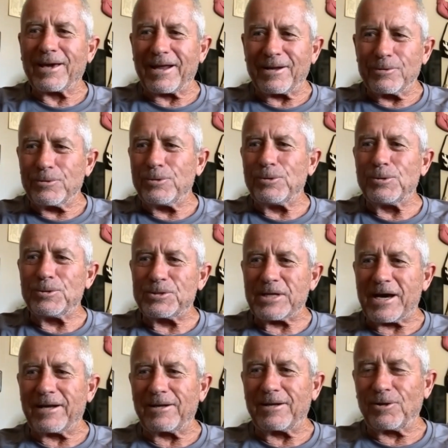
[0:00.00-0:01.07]
kind of ooze
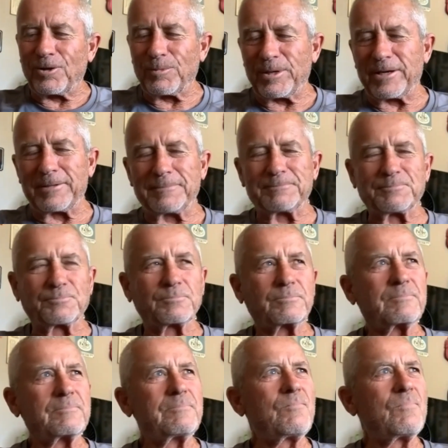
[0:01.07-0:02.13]
out a little bit.
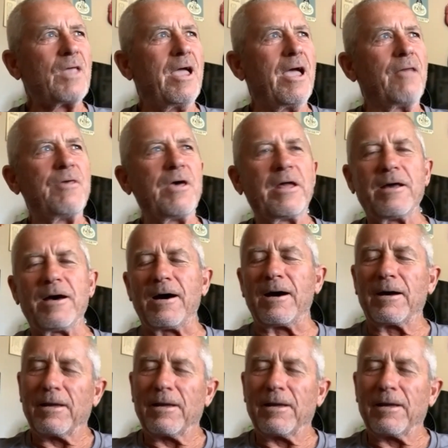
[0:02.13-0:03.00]
And then uh,